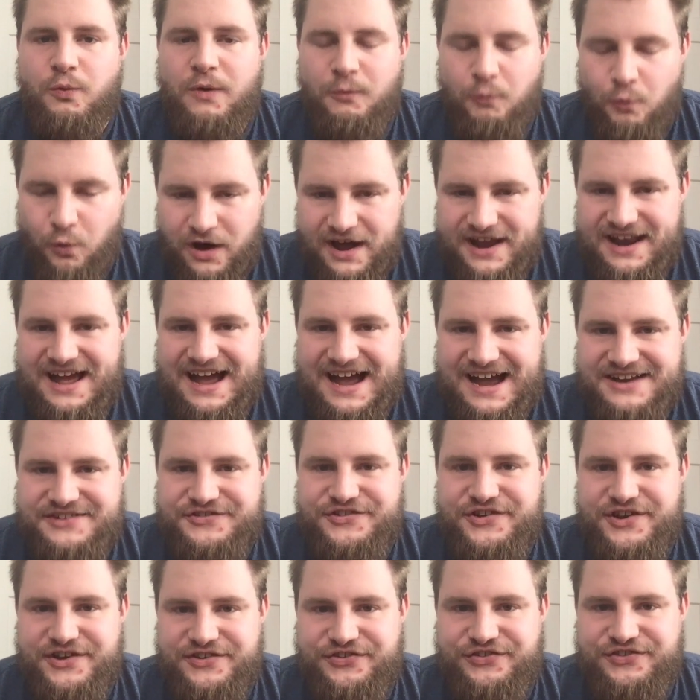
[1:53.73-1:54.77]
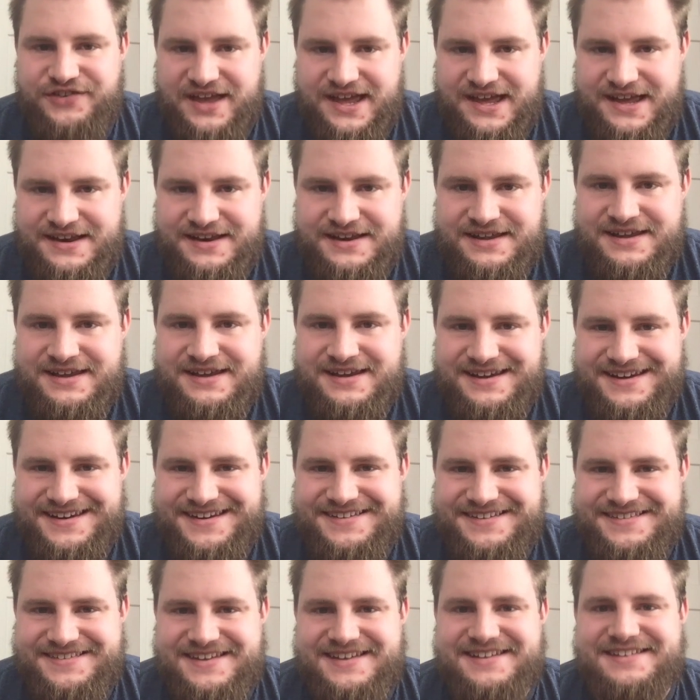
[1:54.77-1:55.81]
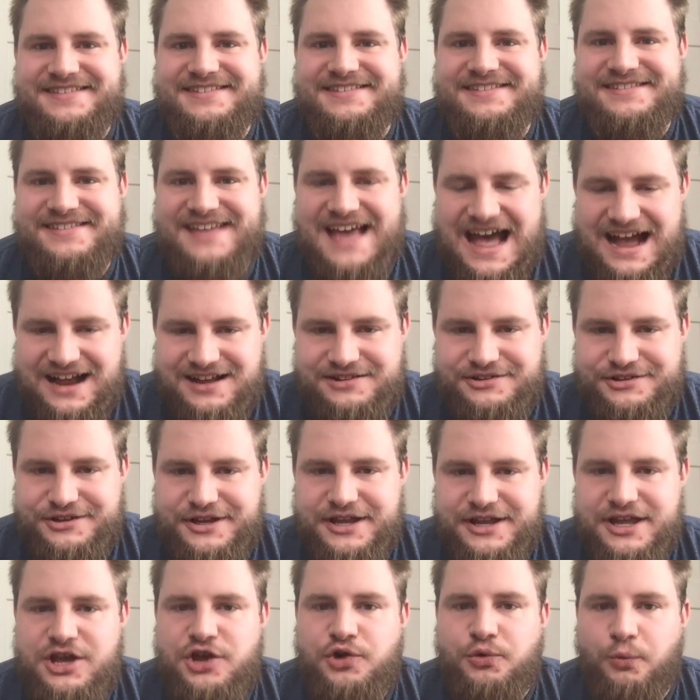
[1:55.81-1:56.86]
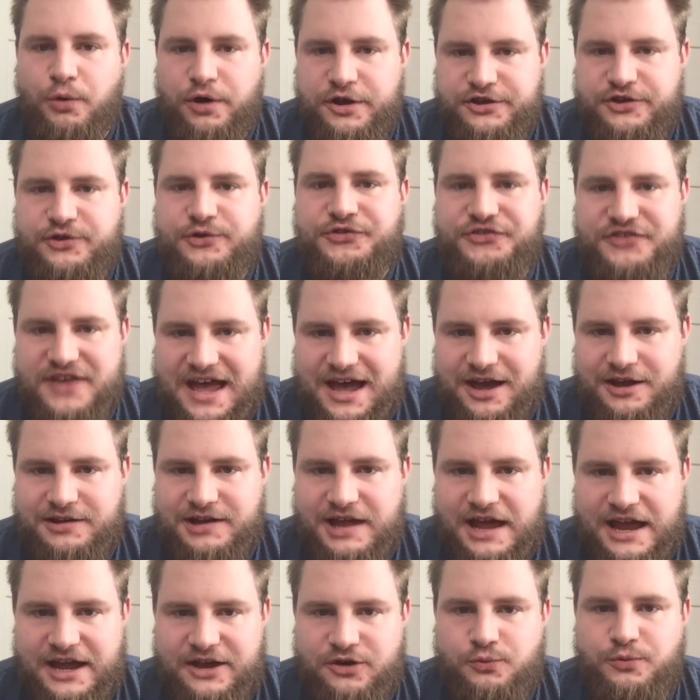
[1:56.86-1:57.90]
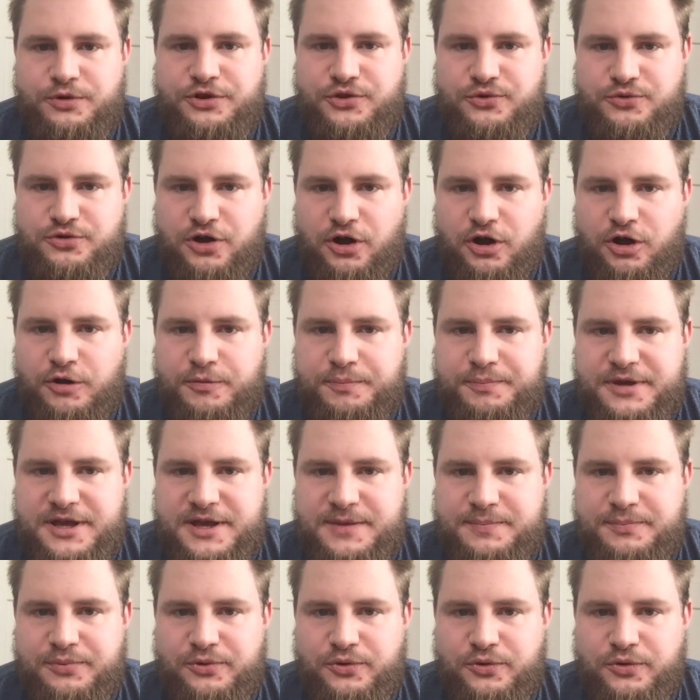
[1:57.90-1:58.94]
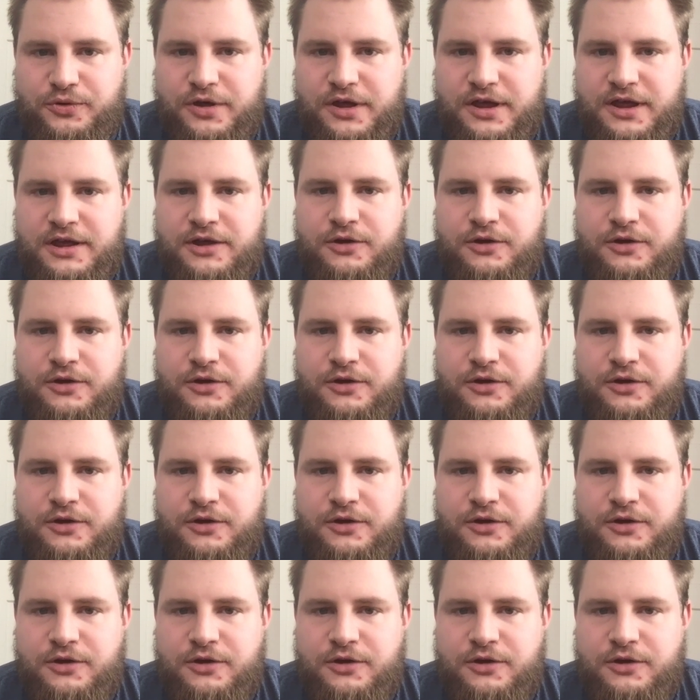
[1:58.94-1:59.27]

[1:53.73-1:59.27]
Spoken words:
what I just said is exactly what you sound like when you call people